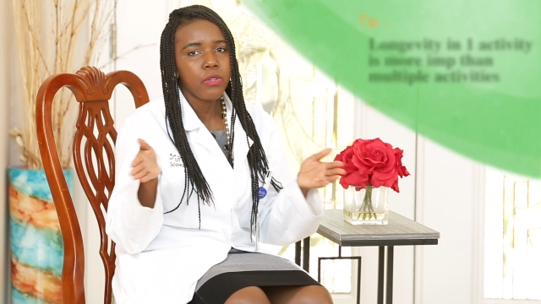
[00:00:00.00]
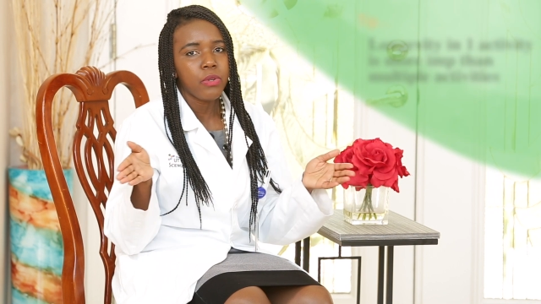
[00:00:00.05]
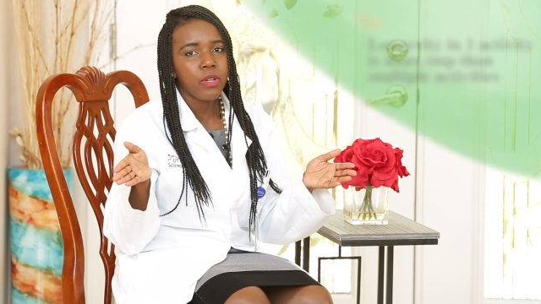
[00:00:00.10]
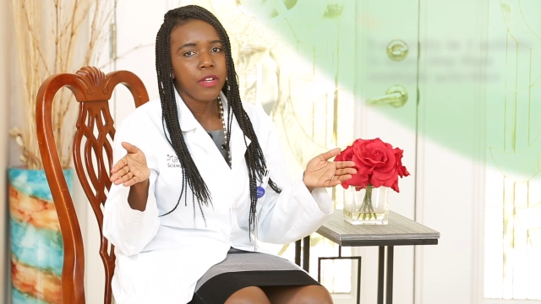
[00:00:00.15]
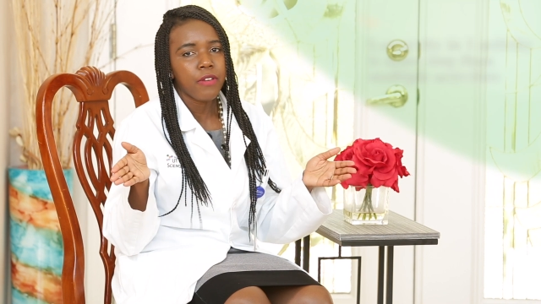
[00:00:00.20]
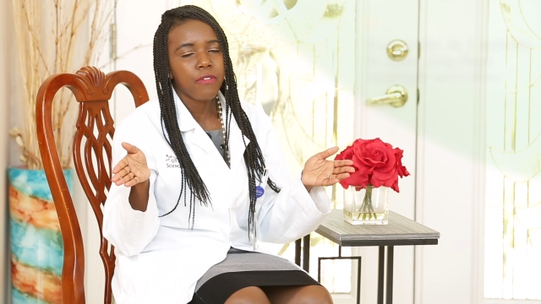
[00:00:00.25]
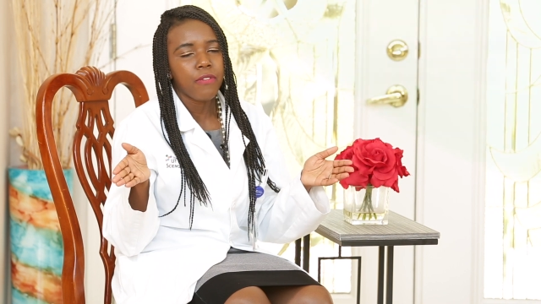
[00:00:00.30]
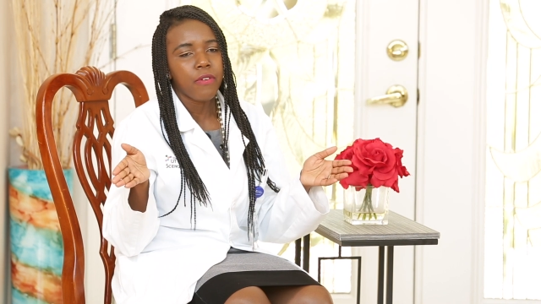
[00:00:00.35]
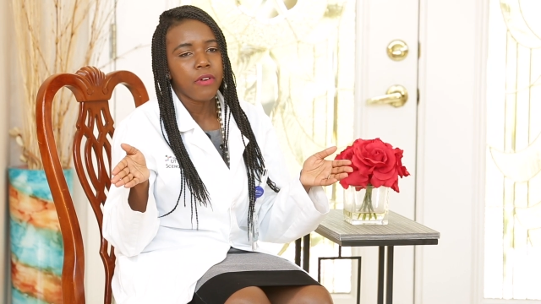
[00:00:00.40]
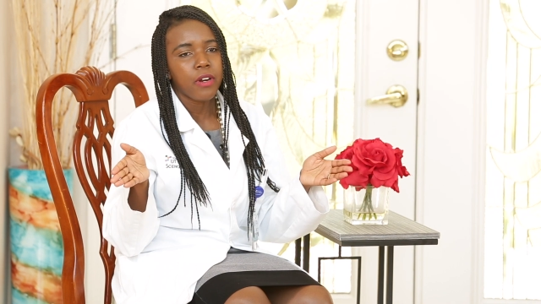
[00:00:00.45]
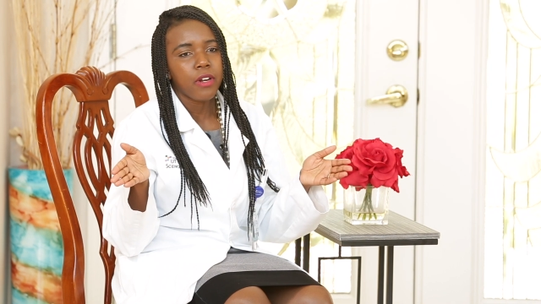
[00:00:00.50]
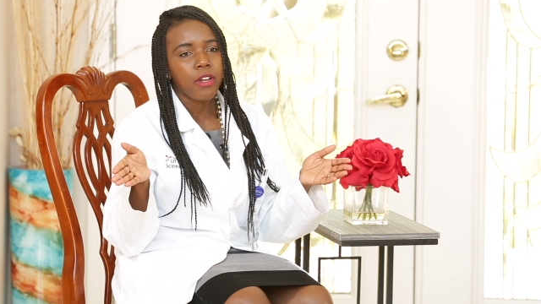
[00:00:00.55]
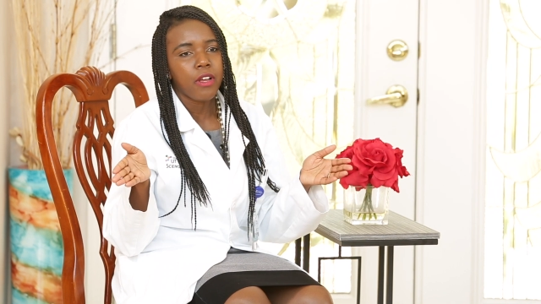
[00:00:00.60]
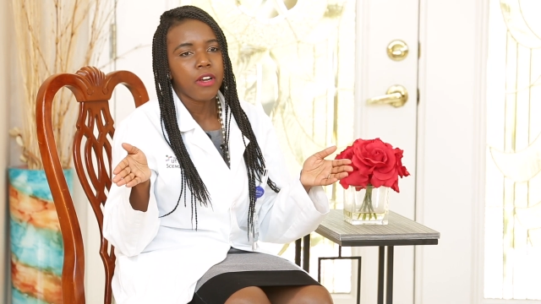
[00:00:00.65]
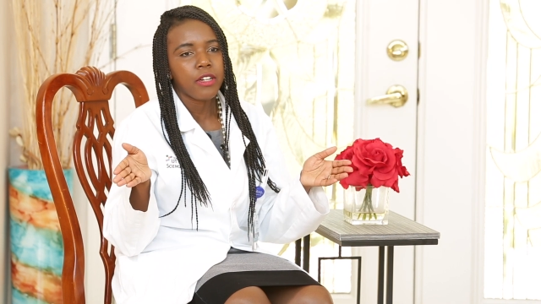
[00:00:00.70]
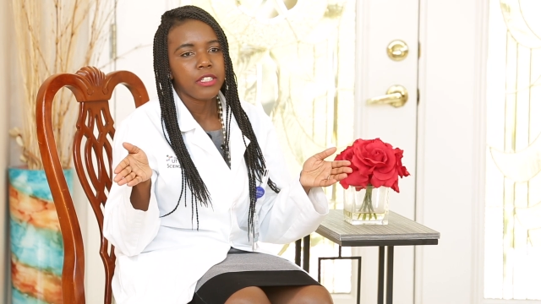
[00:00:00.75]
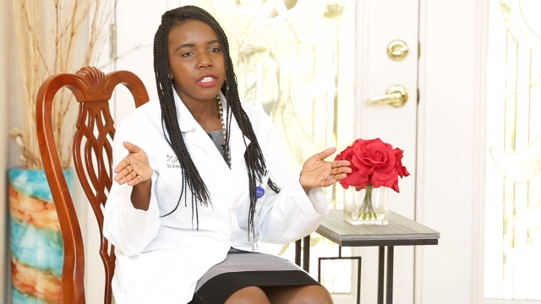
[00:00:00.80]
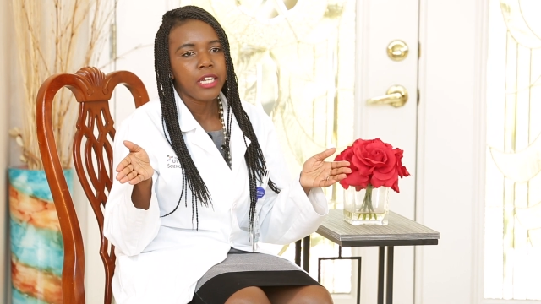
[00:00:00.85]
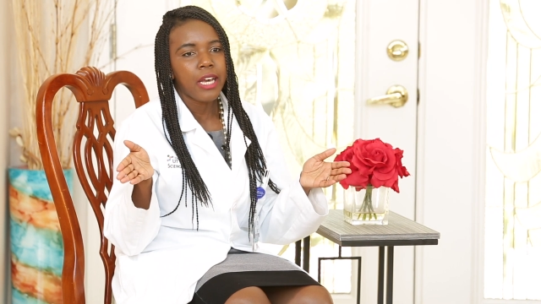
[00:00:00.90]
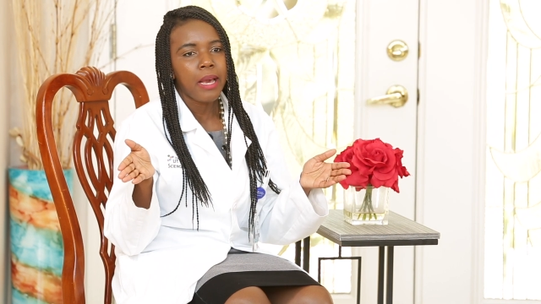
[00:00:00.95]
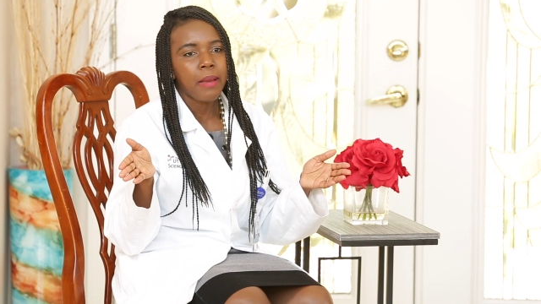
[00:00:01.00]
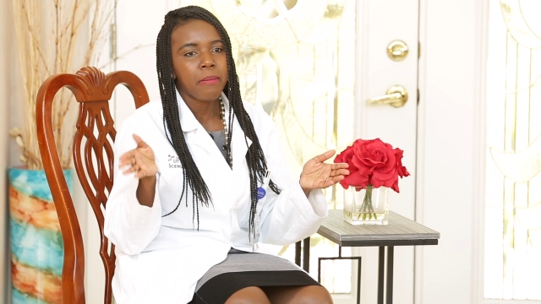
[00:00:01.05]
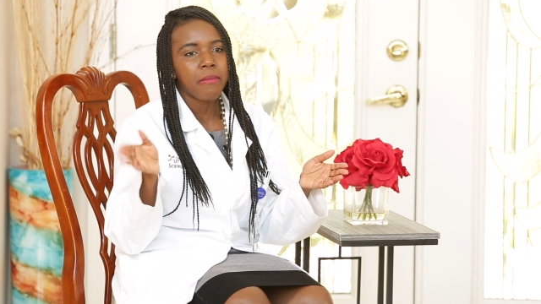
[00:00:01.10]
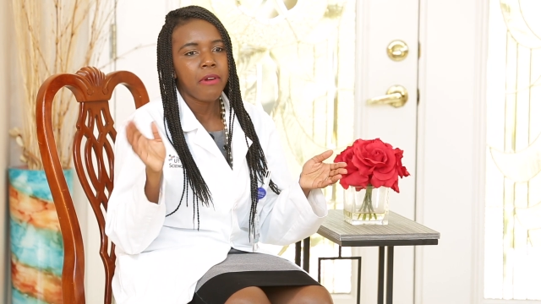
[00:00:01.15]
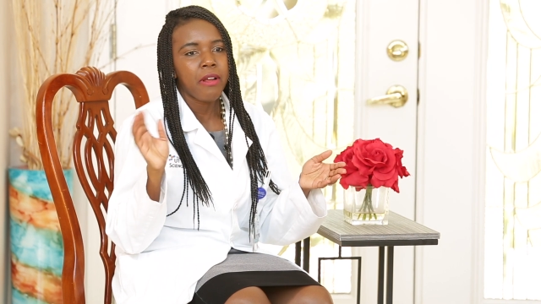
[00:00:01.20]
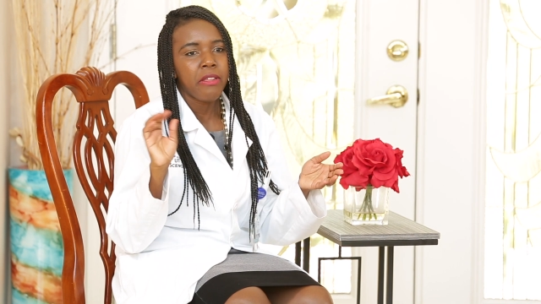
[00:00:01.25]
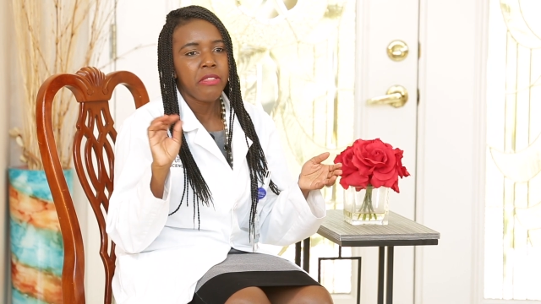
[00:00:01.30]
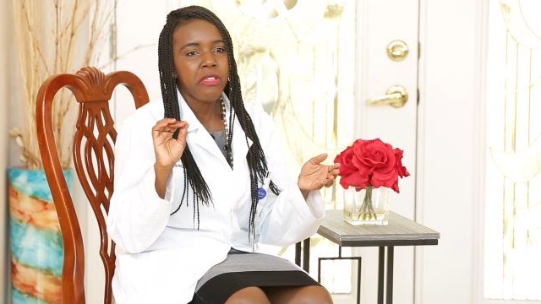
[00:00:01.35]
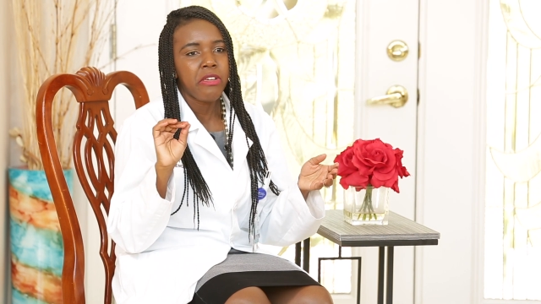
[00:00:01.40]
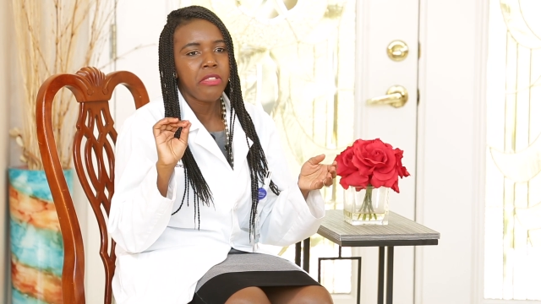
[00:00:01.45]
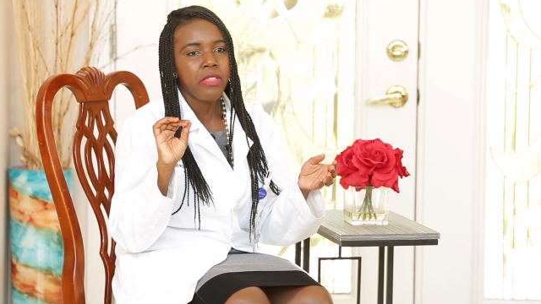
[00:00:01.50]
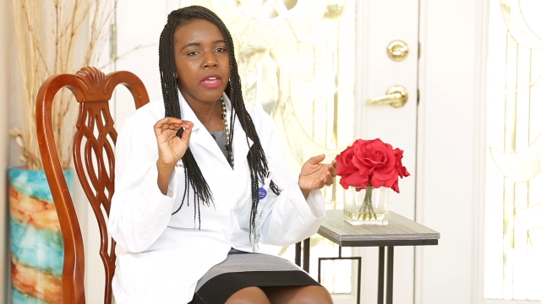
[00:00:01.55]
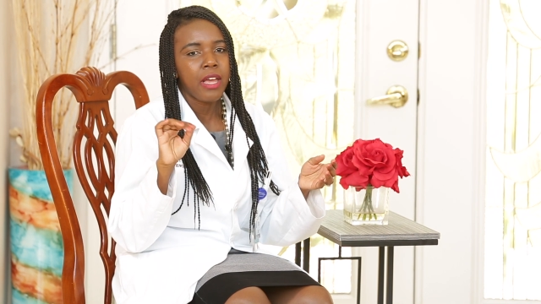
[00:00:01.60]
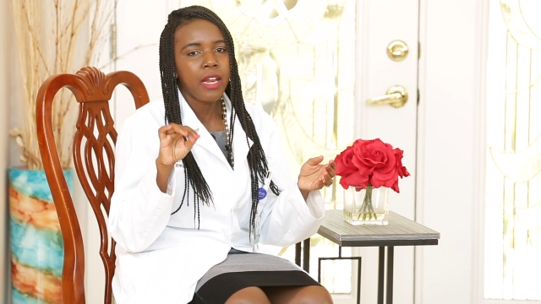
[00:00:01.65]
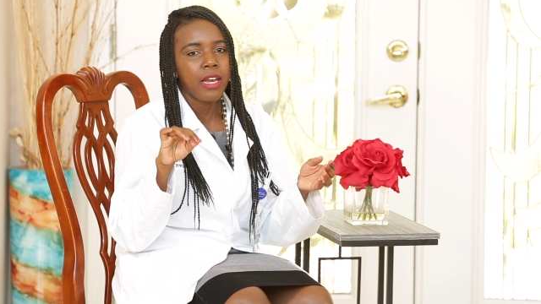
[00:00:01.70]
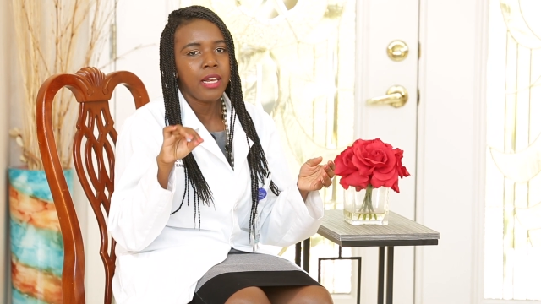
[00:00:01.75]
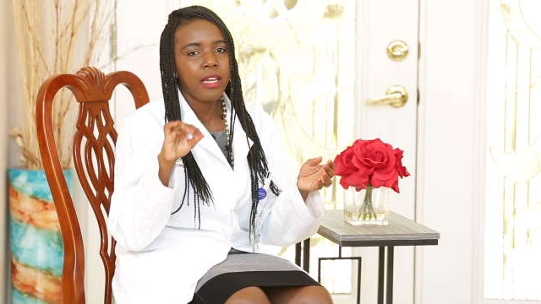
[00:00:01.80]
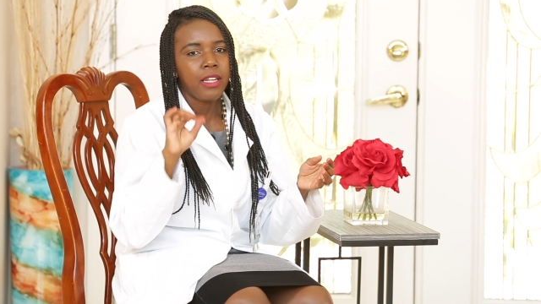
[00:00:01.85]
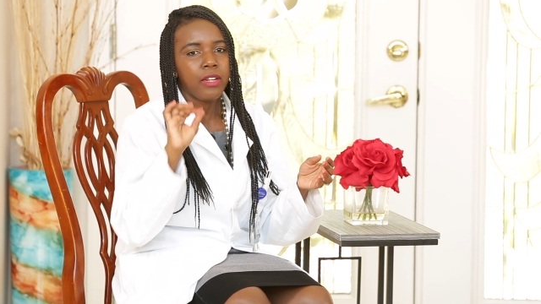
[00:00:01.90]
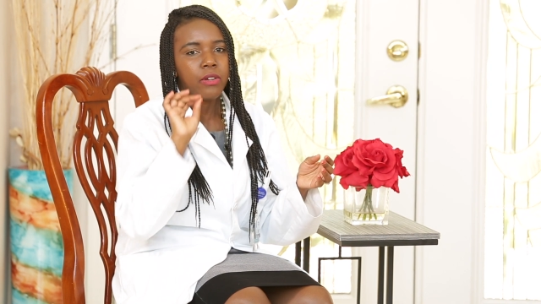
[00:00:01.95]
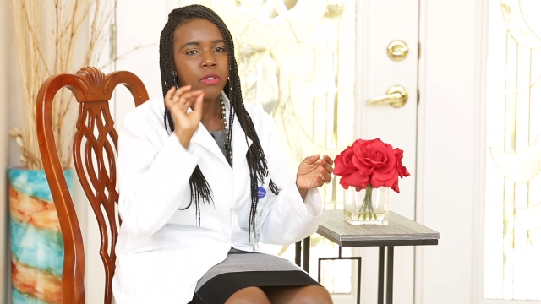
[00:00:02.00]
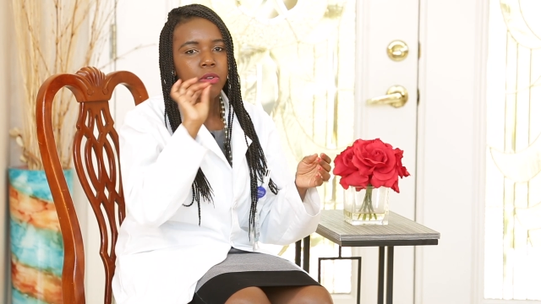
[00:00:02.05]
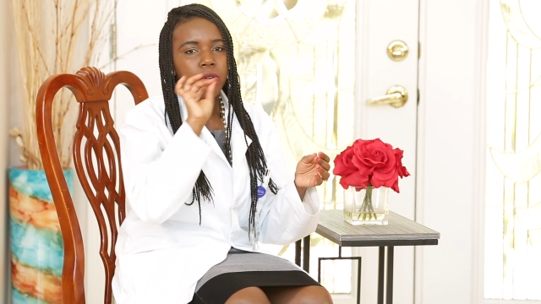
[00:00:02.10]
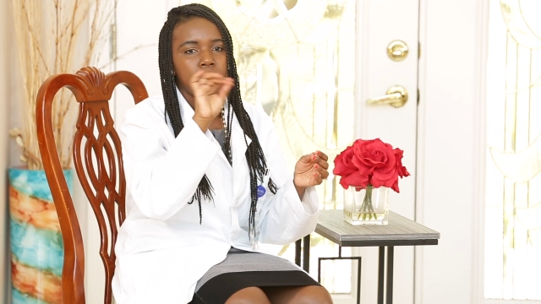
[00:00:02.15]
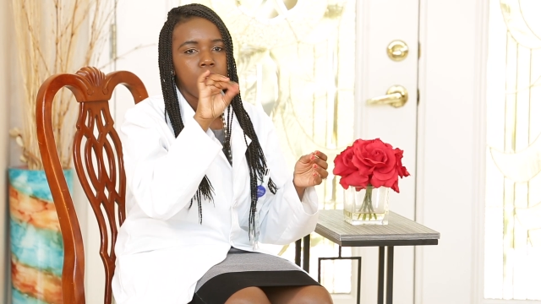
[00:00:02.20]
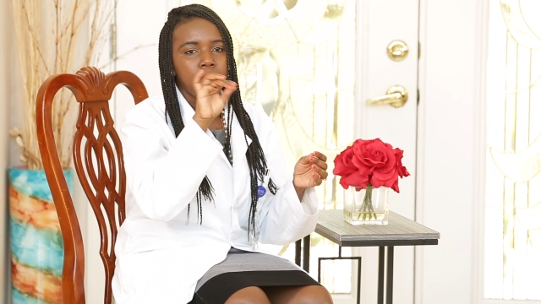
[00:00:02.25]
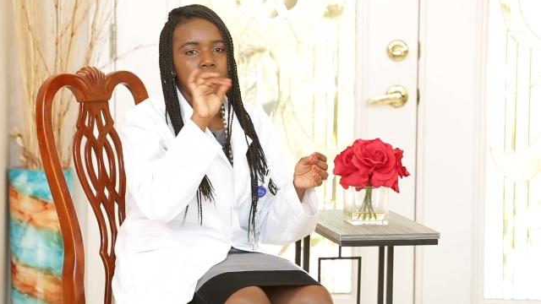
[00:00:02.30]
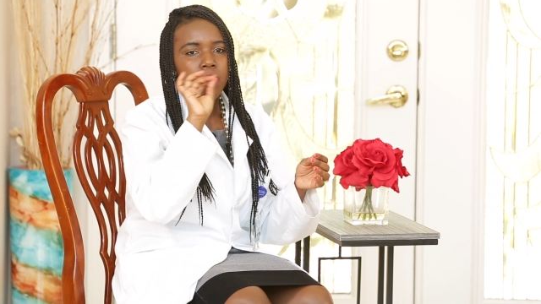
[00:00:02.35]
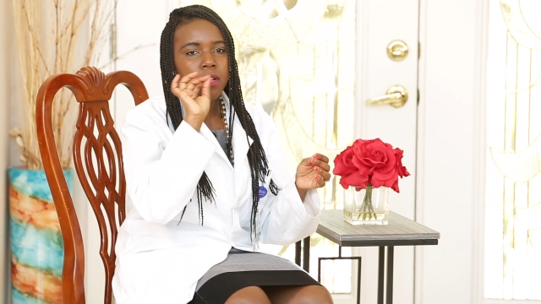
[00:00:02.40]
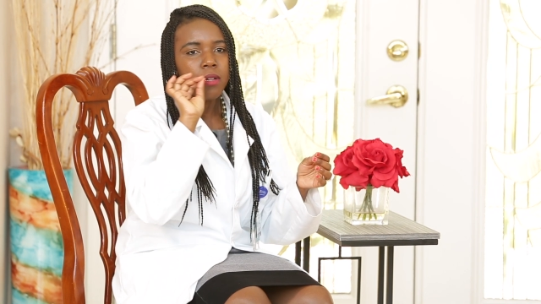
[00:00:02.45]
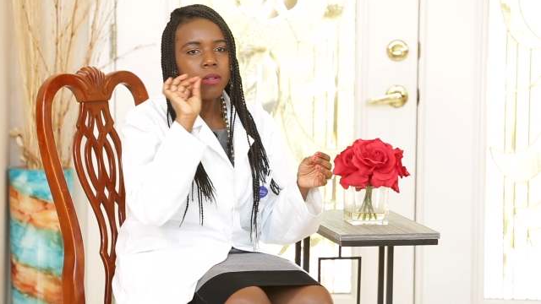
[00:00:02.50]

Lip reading: doing for a long time, rather than little